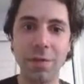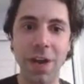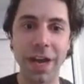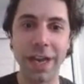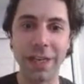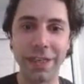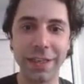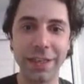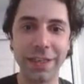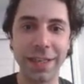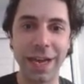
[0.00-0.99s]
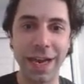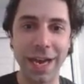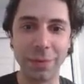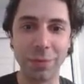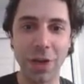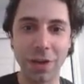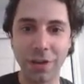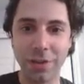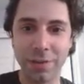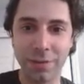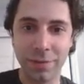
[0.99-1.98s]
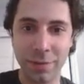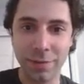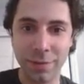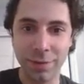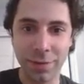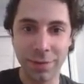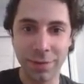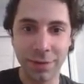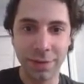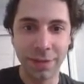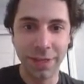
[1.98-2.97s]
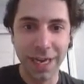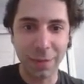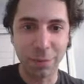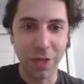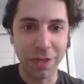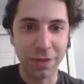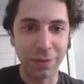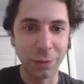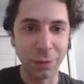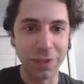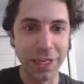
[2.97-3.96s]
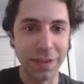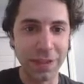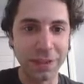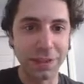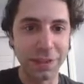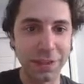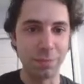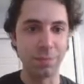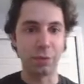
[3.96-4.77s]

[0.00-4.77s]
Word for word: find the hide block. The hide block looks like this. It's like a